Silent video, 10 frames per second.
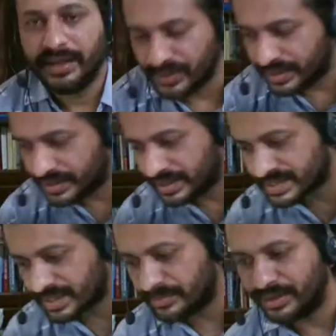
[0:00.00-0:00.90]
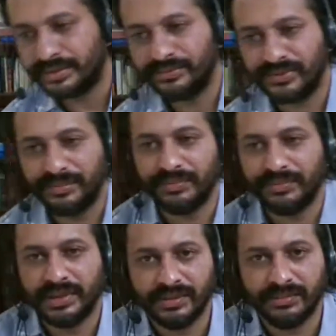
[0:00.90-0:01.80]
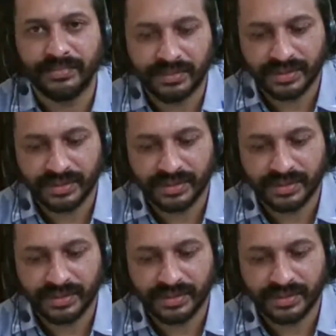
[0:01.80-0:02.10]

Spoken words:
I mean, it's coming from